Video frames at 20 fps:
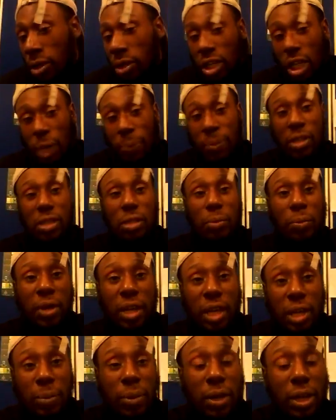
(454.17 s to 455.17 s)
Get a piece of
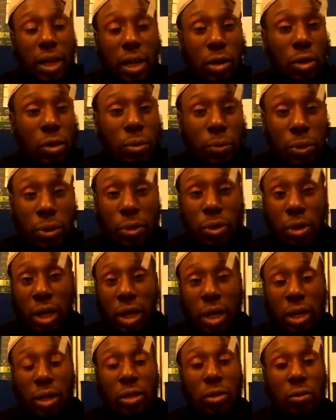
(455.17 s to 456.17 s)
paper,
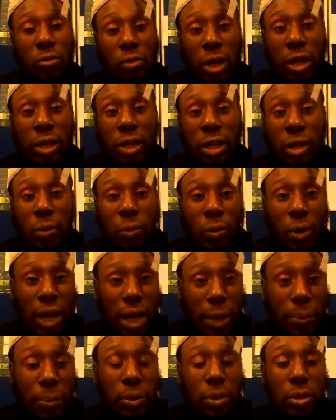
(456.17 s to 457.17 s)
computer, you write down what
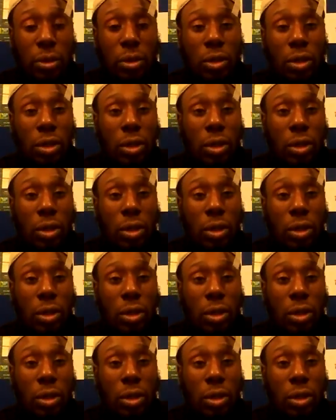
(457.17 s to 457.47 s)
happened.